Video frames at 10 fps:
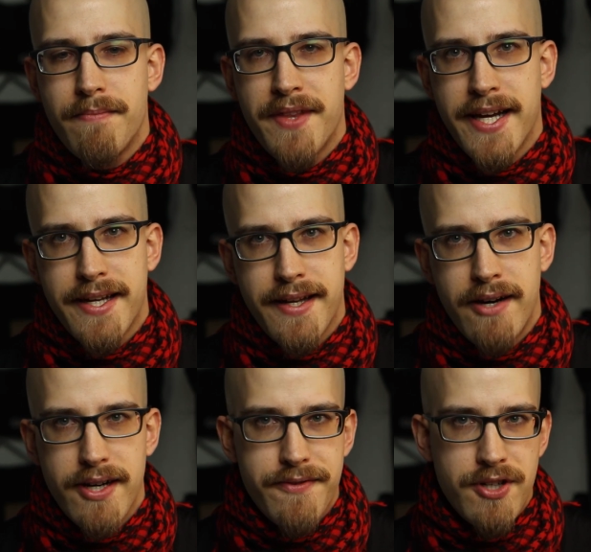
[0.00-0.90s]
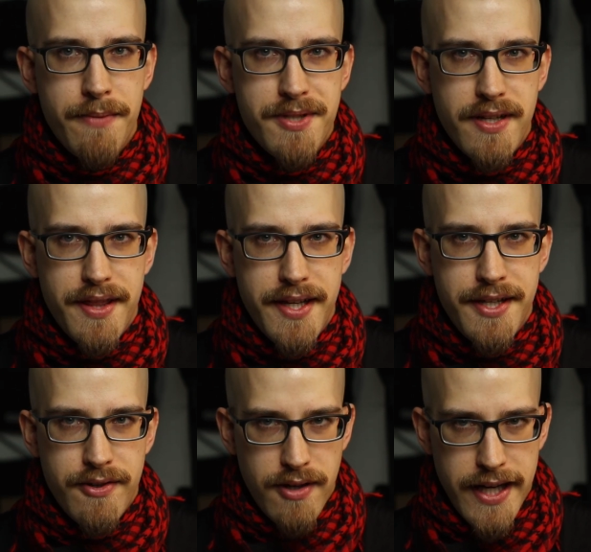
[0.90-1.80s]
They now have dropped their
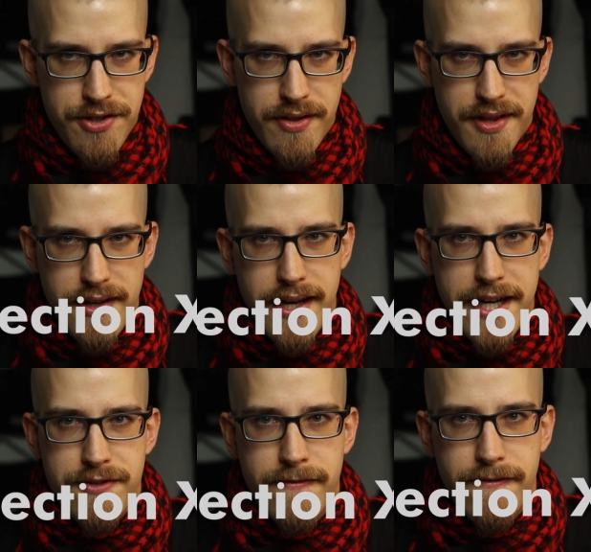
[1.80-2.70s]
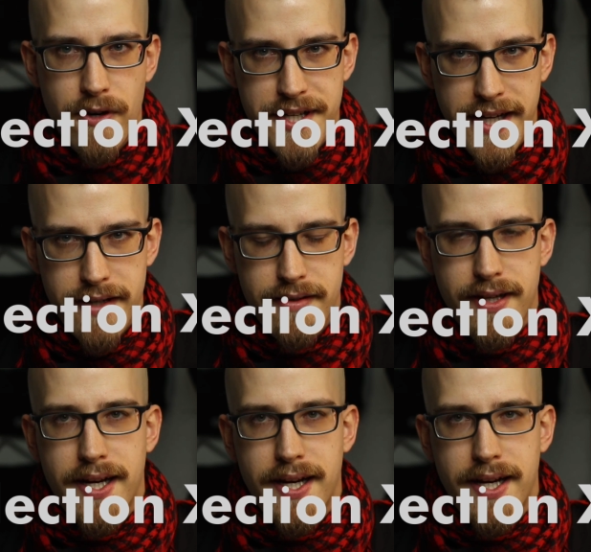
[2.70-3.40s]
new collection, the Collection 14,